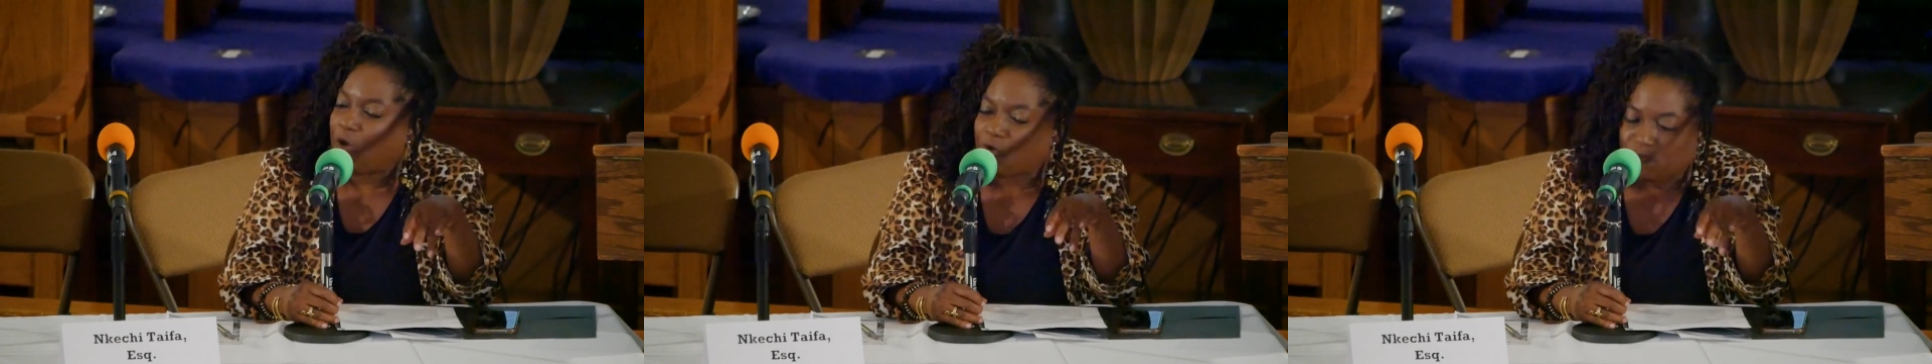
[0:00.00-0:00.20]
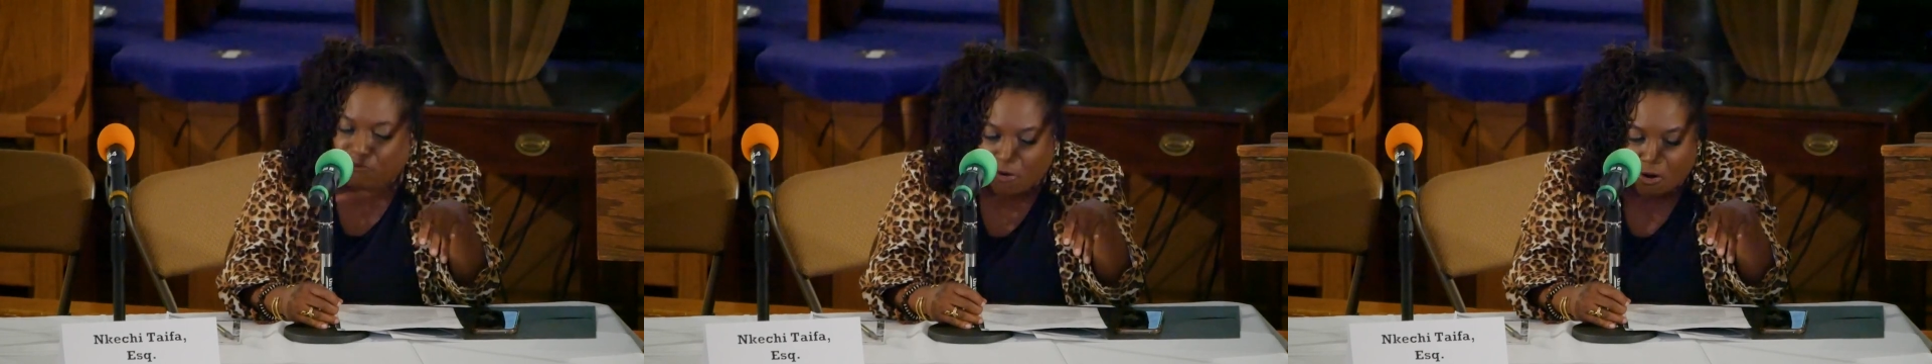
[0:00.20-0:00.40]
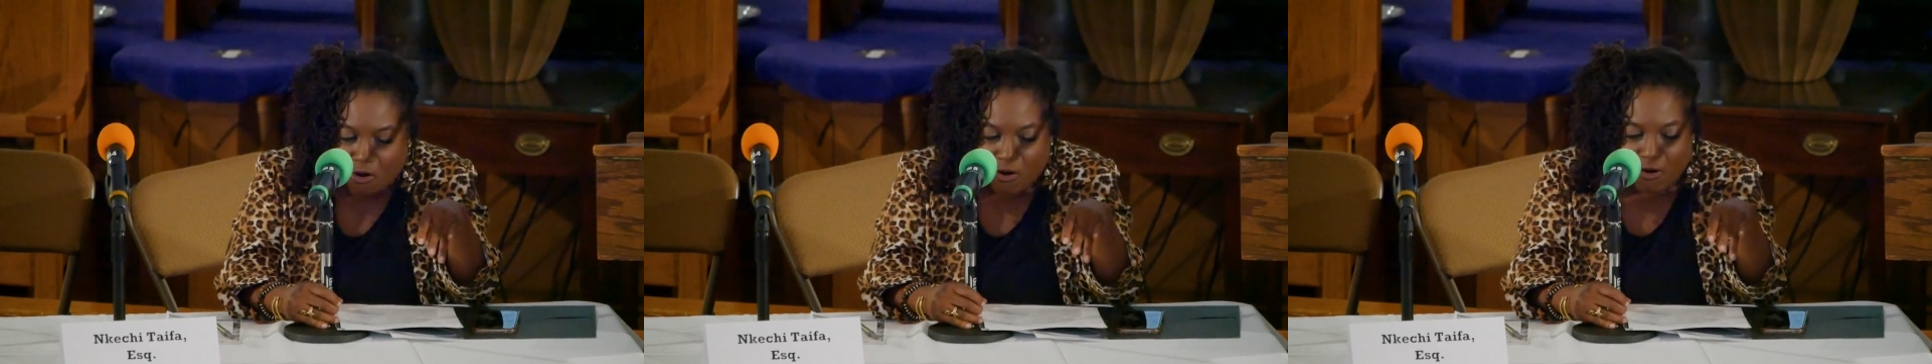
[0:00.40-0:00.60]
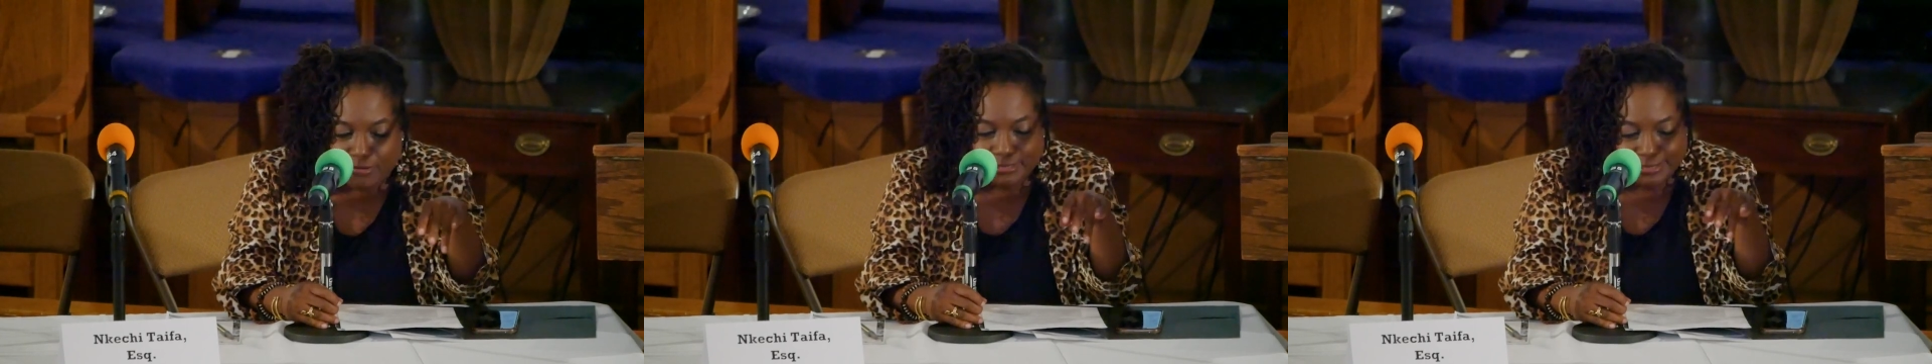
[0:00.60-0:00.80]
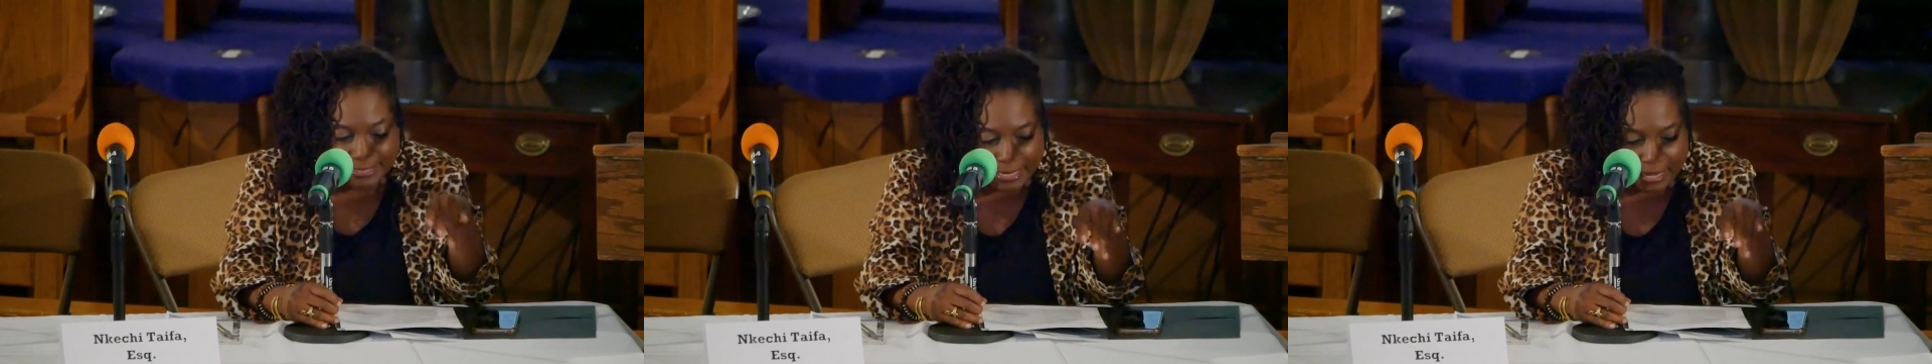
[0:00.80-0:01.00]
for a
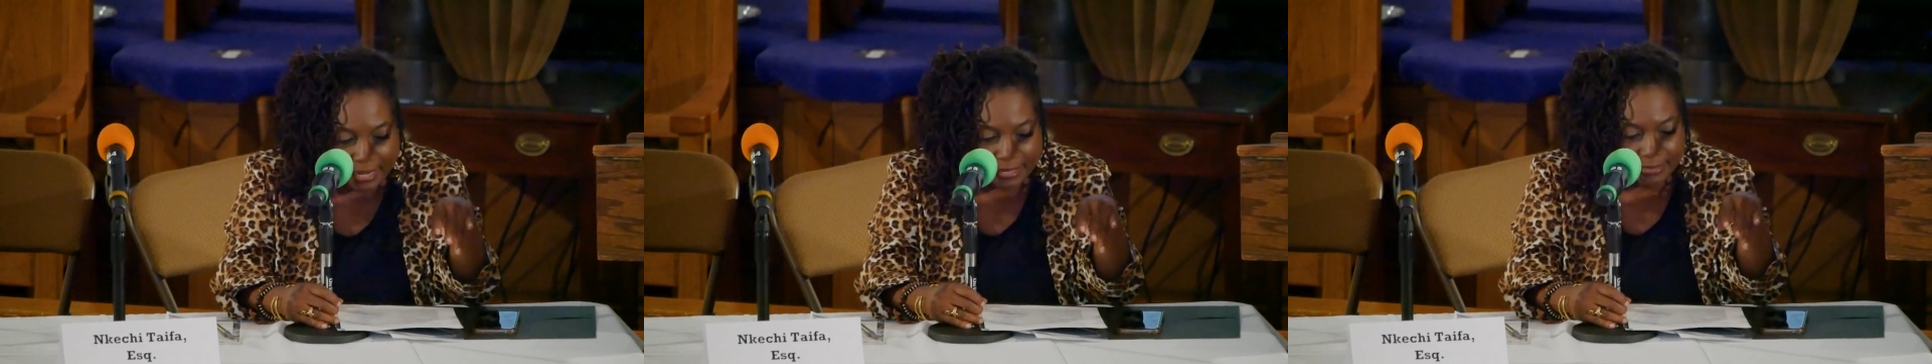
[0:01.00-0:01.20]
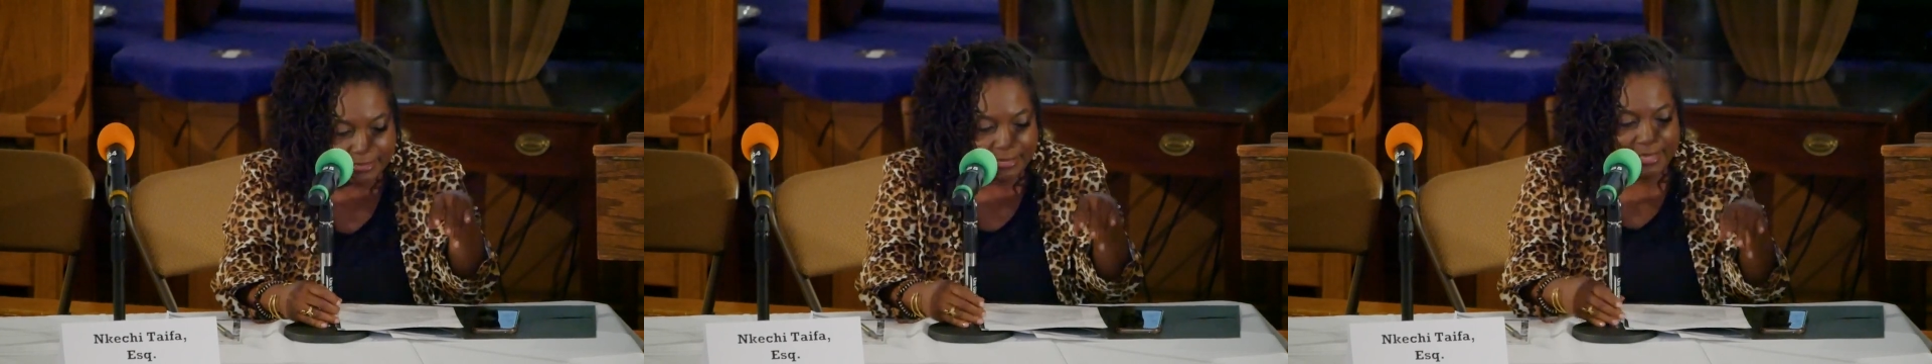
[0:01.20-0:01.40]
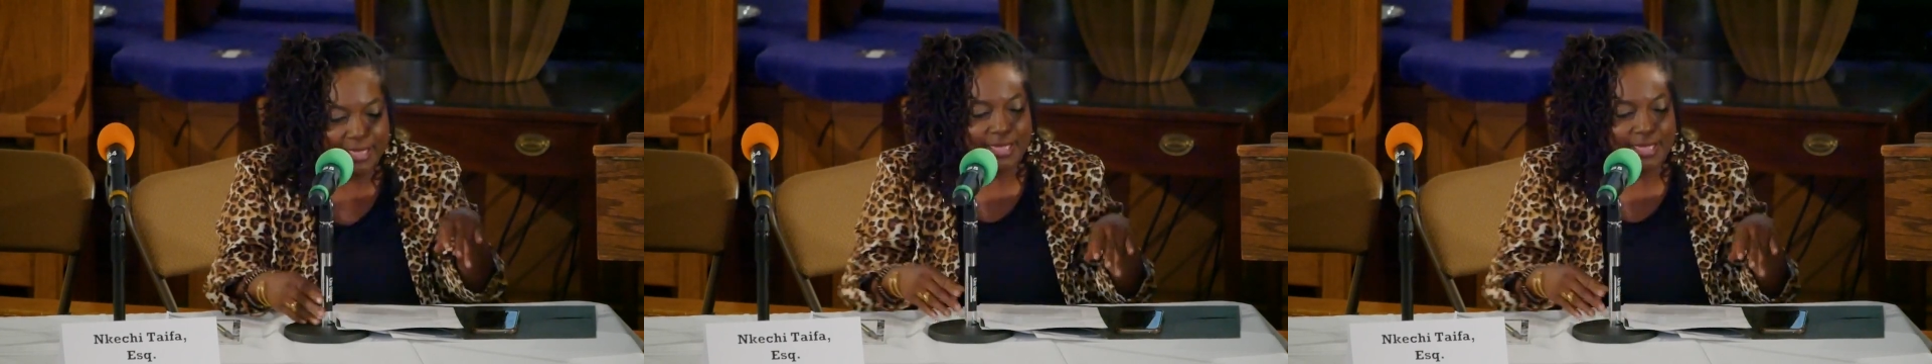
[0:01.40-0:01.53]
wrong done.